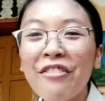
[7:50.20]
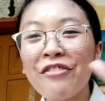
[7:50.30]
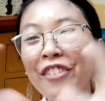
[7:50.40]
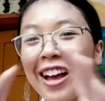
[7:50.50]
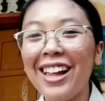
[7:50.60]

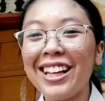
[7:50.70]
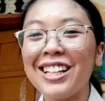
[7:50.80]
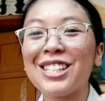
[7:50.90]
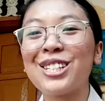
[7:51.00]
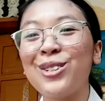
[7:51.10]
fail in
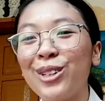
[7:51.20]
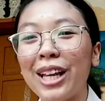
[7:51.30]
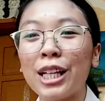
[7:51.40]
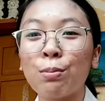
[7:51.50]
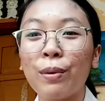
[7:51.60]
school
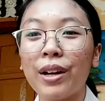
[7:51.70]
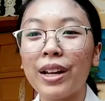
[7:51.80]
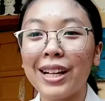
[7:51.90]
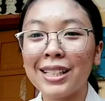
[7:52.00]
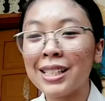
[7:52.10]

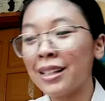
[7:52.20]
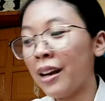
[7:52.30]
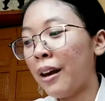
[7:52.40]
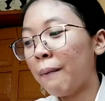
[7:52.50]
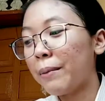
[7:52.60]
experience
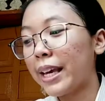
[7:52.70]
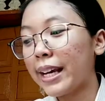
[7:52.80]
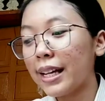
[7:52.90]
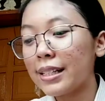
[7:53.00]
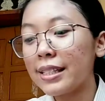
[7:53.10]

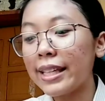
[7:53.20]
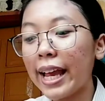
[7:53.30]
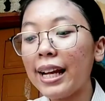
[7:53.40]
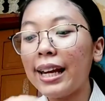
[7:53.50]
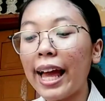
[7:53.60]
because
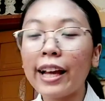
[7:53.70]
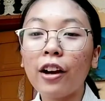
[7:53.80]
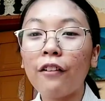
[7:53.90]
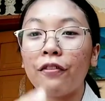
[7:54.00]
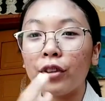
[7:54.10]
they lack
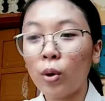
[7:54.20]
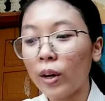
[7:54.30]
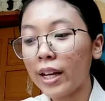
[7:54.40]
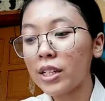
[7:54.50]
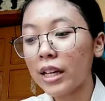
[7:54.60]
of
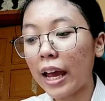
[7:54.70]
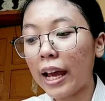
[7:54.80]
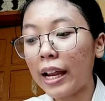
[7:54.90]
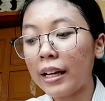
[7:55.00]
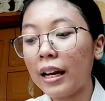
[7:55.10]
knowledge
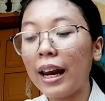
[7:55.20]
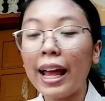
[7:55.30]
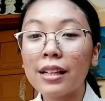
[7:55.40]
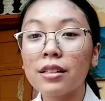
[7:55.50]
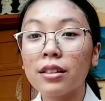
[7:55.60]
and
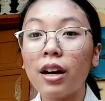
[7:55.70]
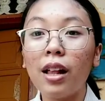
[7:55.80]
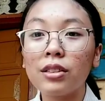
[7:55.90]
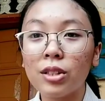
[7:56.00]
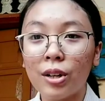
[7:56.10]
less
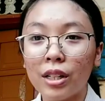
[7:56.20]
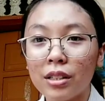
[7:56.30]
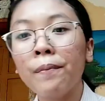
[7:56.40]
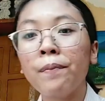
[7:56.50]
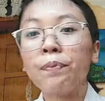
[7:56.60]
cultured.
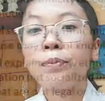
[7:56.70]
So,